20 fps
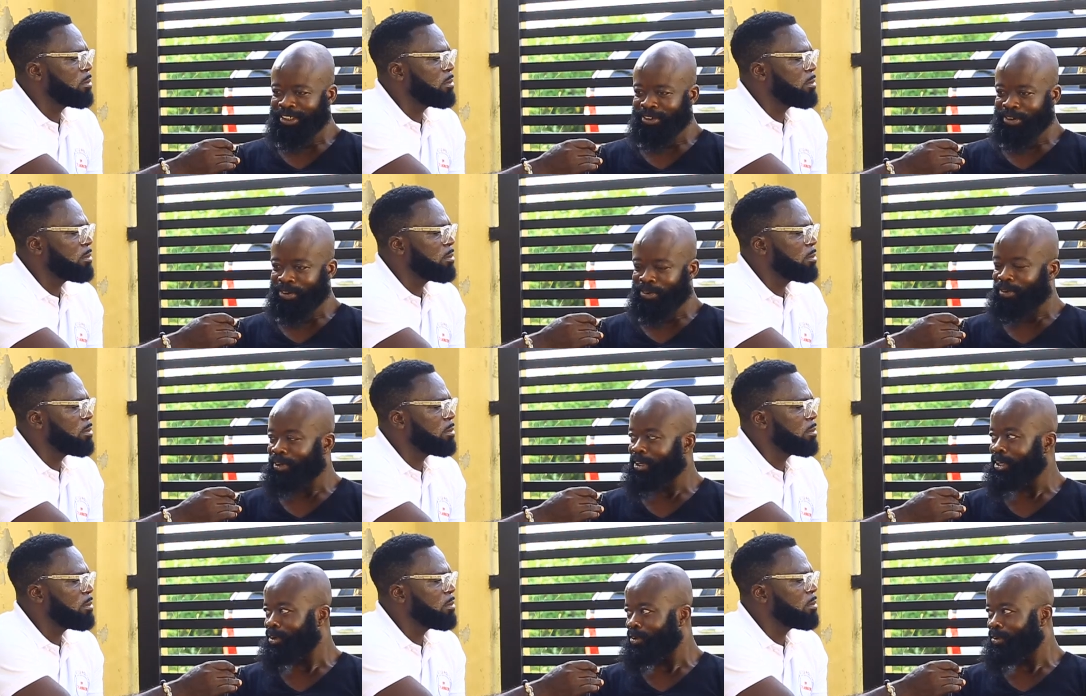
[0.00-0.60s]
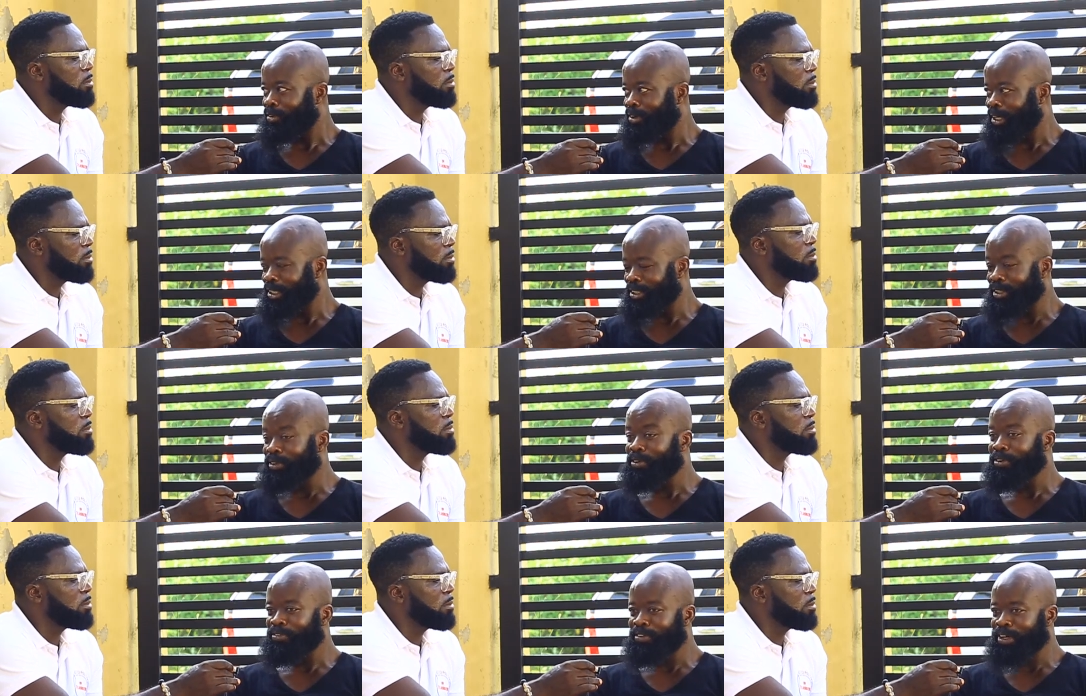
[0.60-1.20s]
Speaker 1: okoye ho
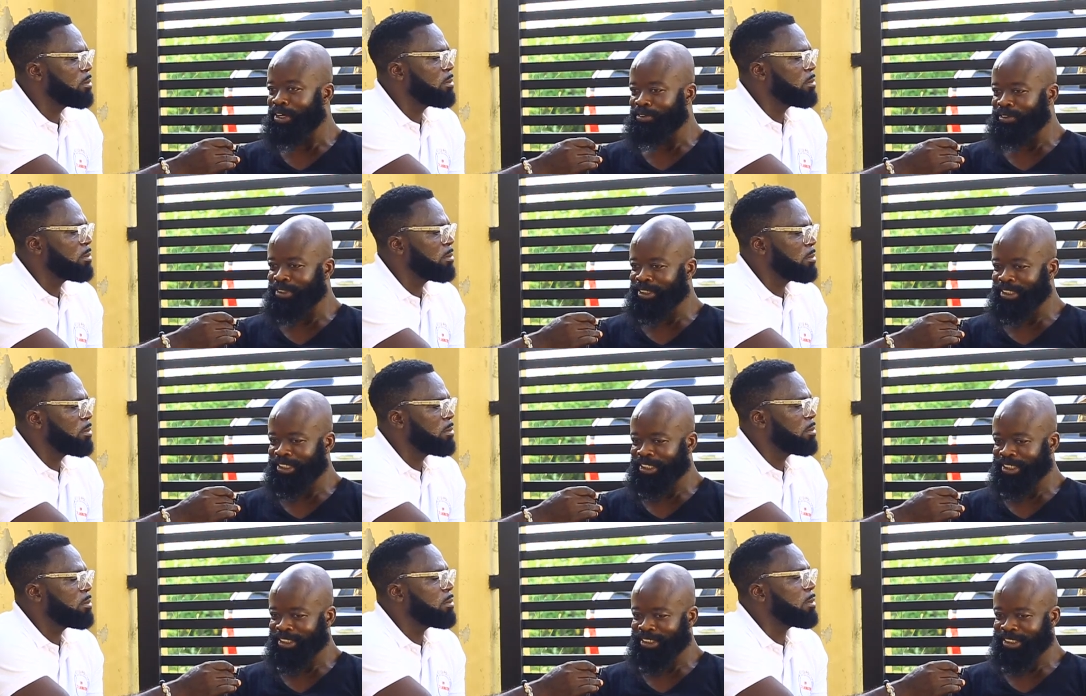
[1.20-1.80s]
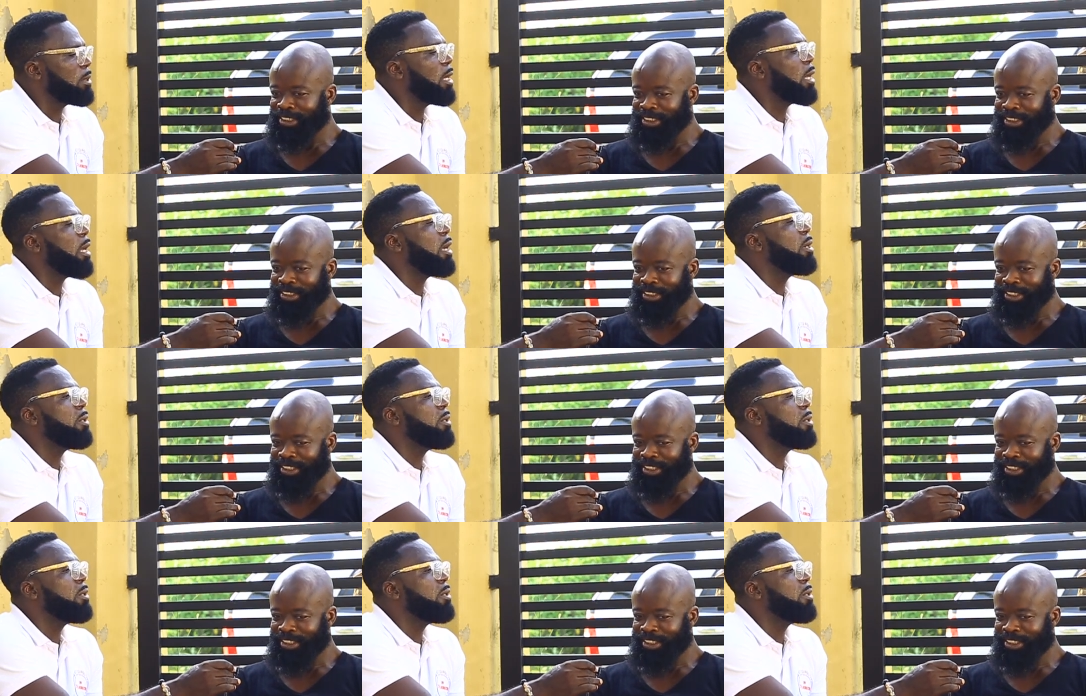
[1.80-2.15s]
Jehovah Witness